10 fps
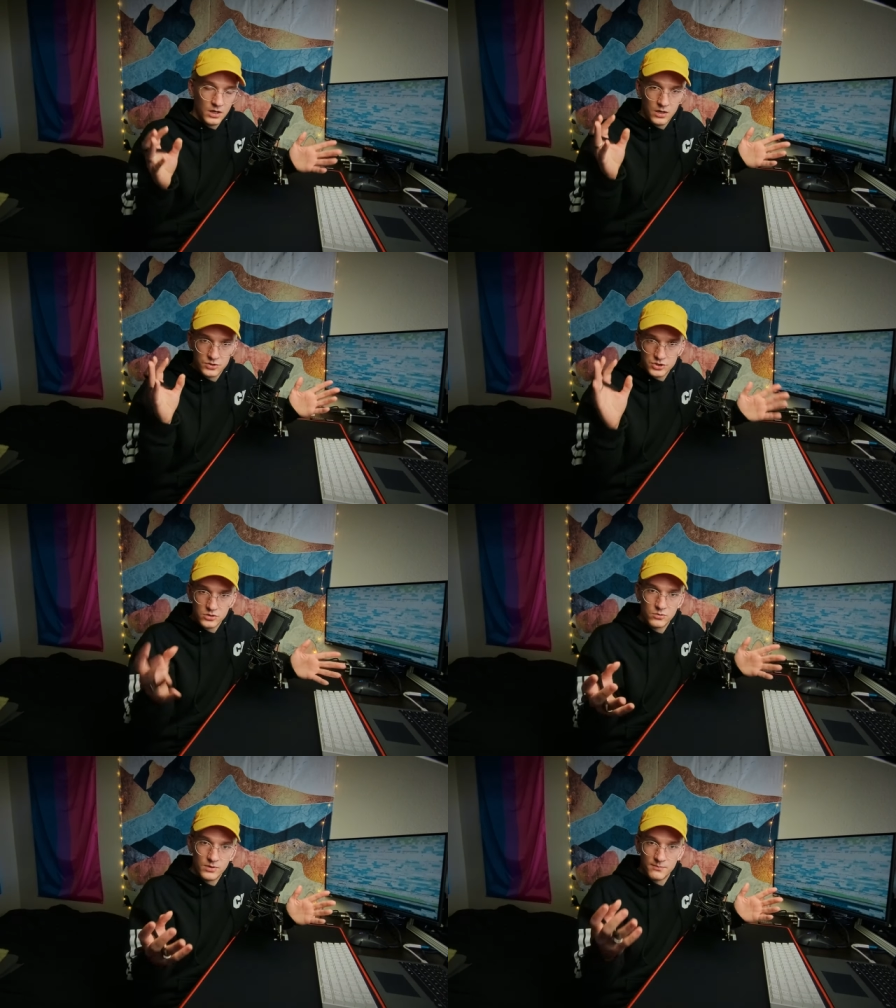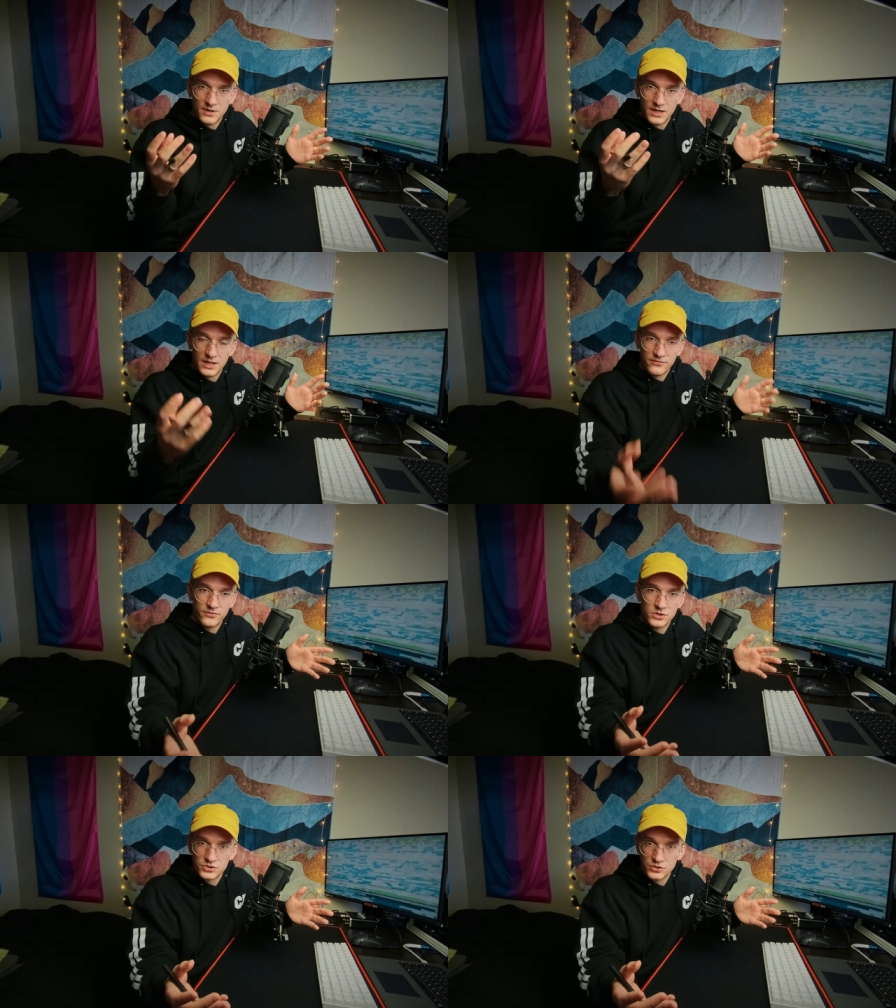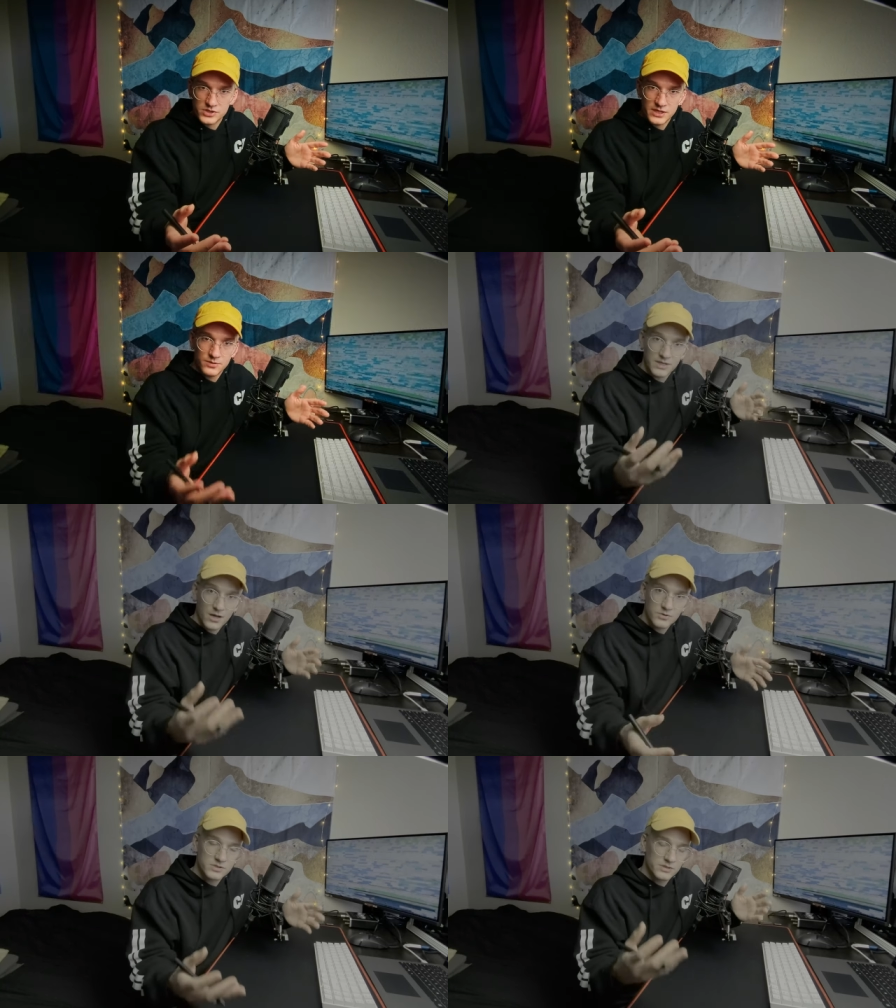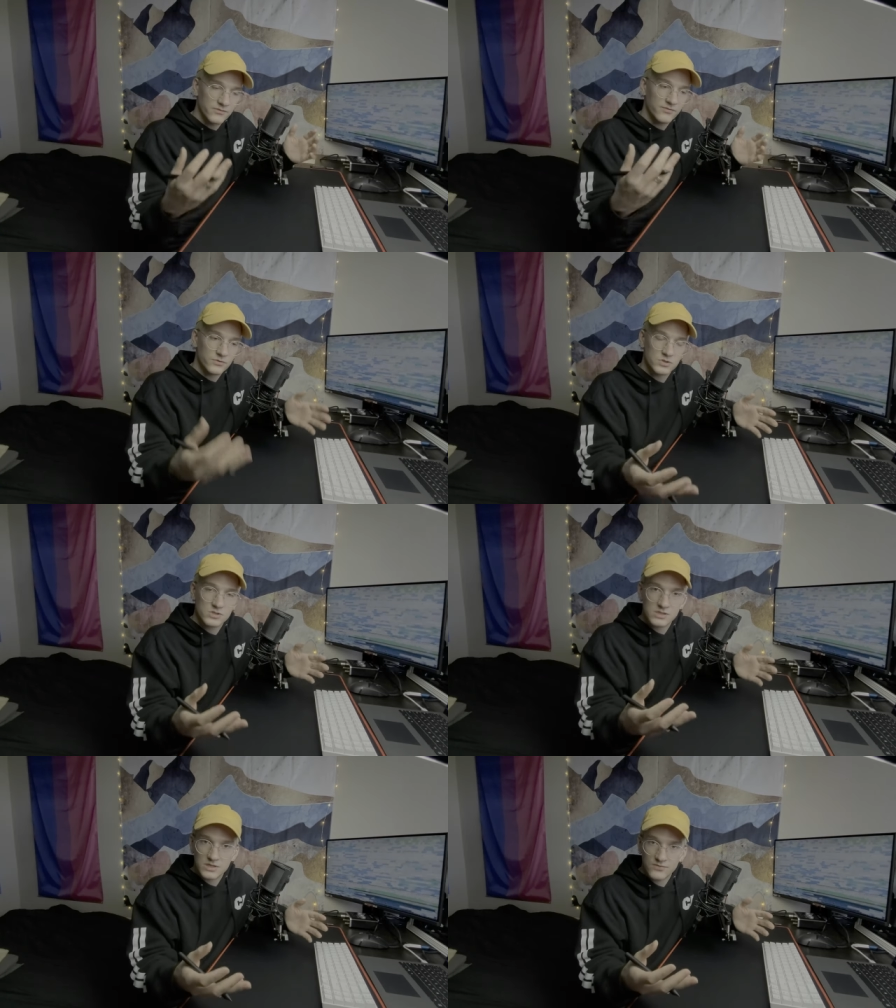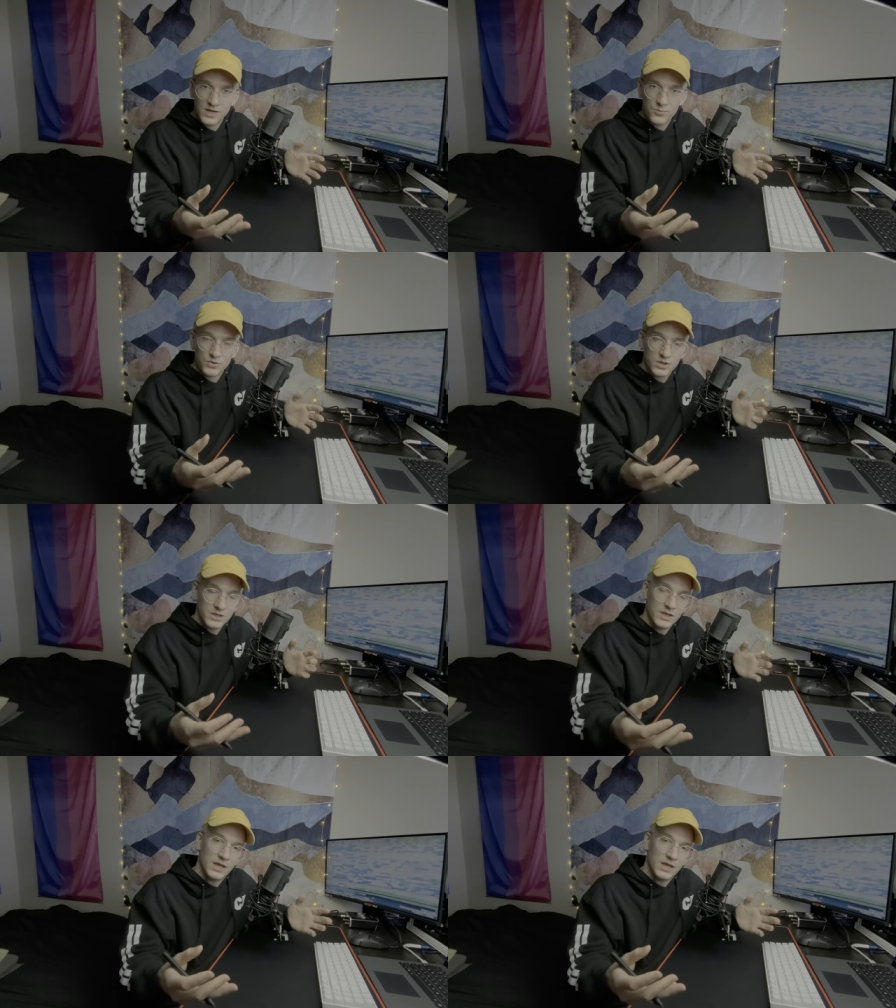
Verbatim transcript: I'll show what my footage looks like without the filters and stuff that I put on it.